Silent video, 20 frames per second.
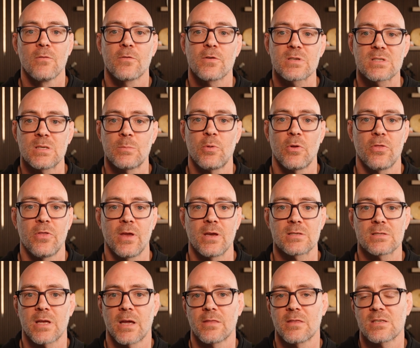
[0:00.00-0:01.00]
for simple
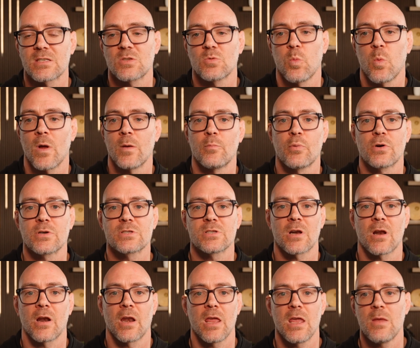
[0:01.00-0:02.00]
things like this is one
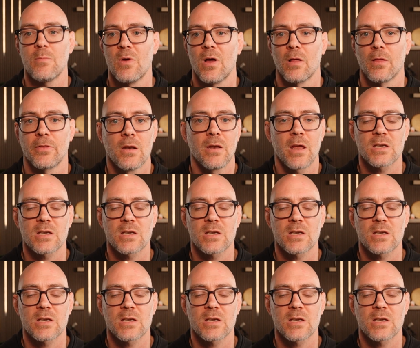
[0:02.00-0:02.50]
person on an email.